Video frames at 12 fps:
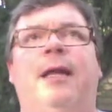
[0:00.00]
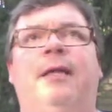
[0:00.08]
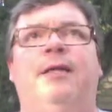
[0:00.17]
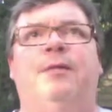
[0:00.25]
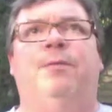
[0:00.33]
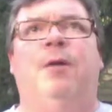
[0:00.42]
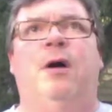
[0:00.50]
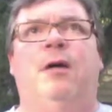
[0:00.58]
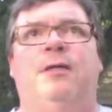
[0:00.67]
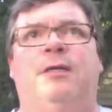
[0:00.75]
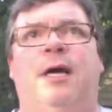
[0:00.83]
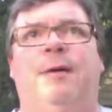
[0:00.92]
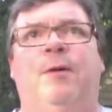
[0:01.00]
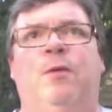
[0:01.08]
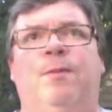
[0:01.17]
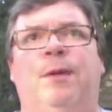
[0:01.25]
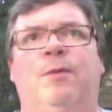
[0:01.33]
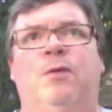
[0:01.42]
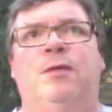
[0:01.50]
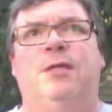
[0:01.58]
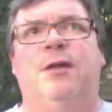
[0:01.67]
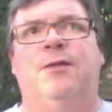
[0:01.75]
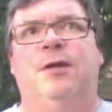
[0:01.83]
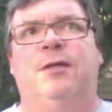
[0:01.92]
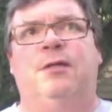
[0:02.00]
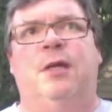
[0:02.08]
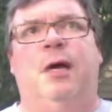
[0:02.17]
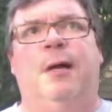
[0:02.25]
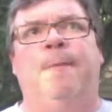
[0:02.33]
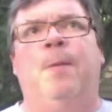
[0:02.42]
in this blog assignment where people would say things like,